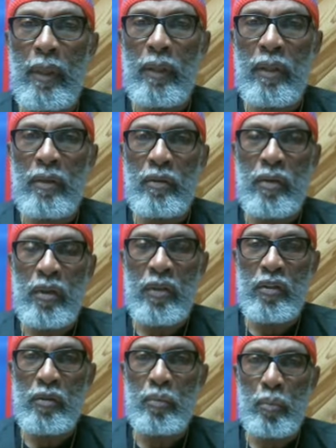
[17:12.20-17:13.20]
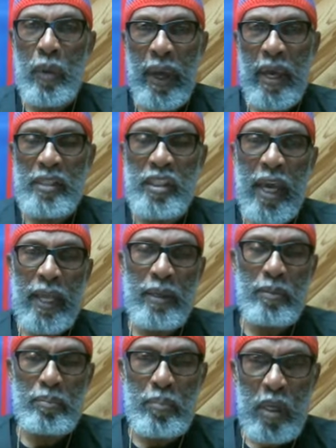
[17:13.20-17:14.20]
the these
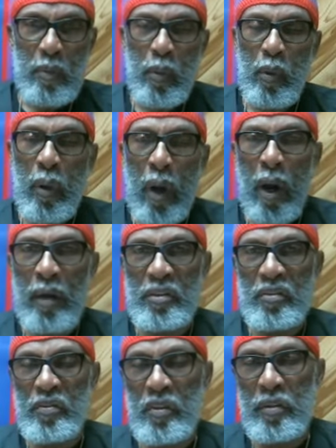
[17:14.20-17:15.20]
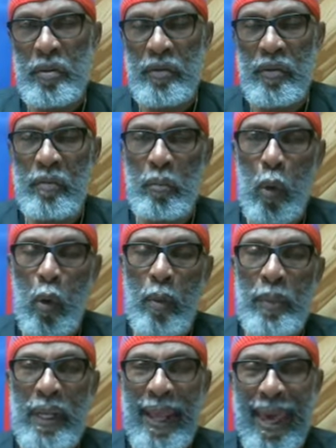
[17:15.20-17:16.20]
Asiatic people are descendants of Moab
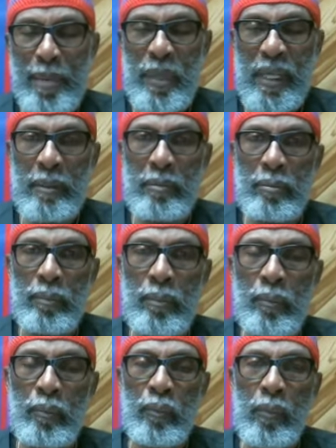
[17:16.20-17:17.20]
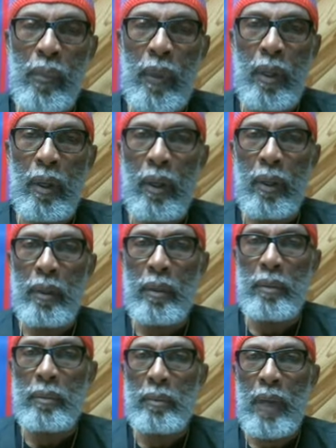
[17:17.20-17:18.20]
and Ammon.
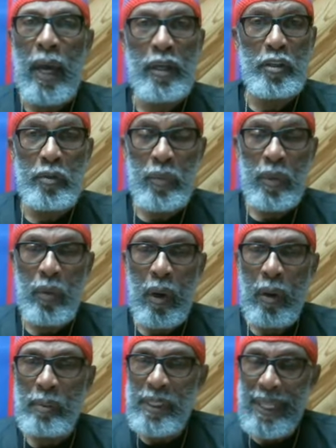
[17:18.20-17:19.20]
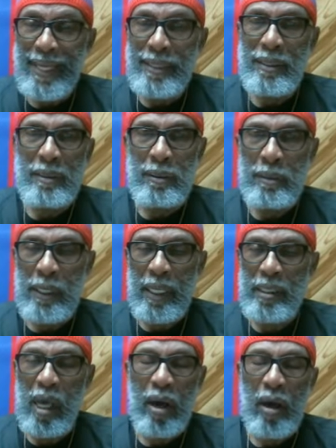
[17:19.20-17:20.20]
I could be wrong, but that's
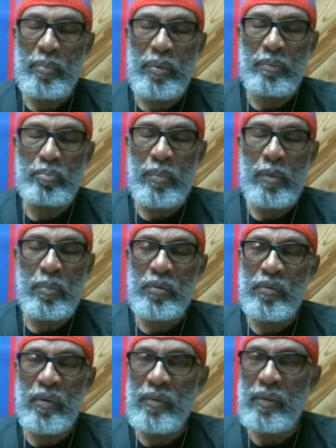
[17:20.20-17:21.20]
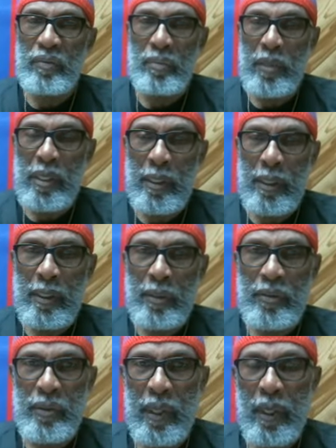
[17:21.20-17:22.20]
that's how I've been perceiving it for many
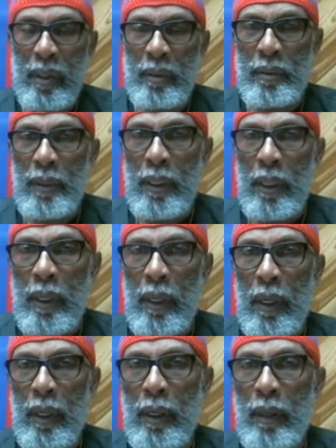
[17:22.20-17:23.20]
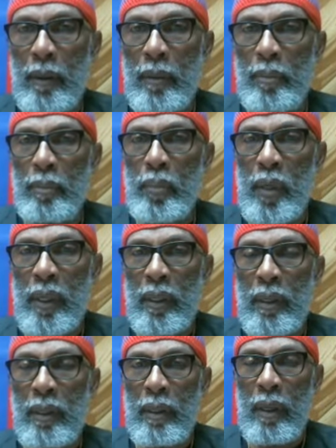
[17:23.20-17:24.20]
years now. Uh, but
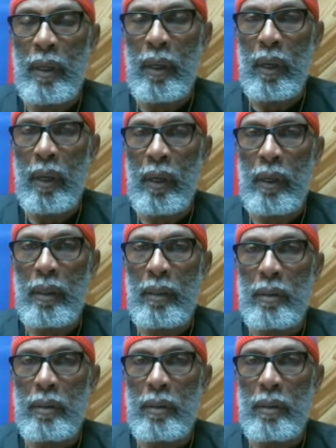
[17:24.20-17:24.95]
uh,